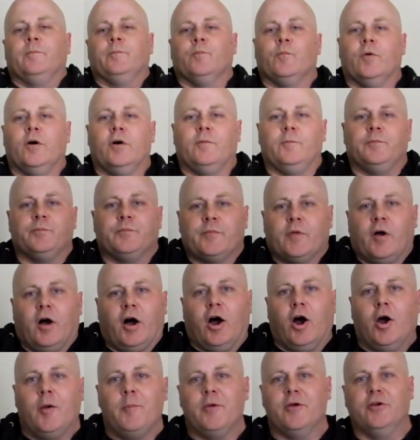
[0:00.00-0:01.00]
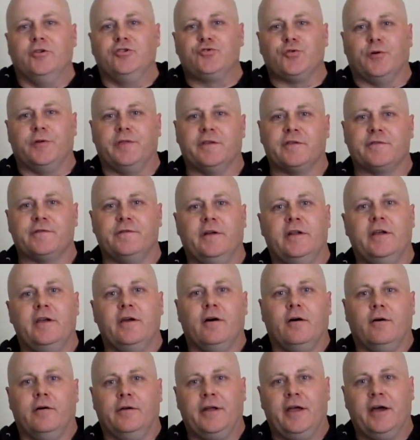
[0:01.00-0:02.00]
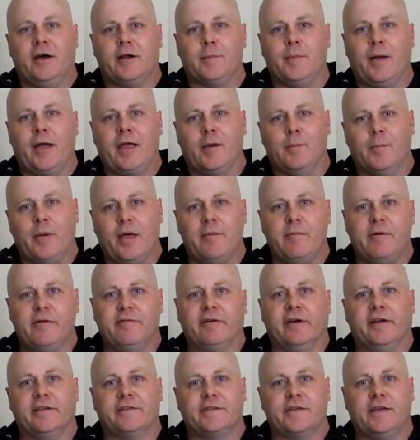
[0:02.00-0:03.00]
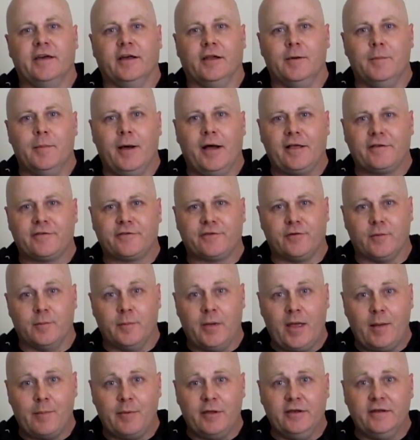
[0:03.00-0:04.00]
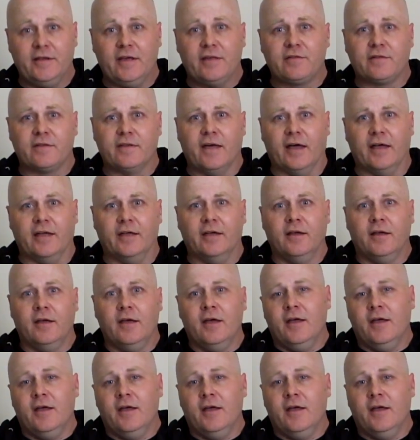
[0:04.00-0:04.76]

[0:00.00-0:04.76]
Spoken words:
Well, I hope you enjoyed this video on how to make a babyface killer mask from Happy Death Day.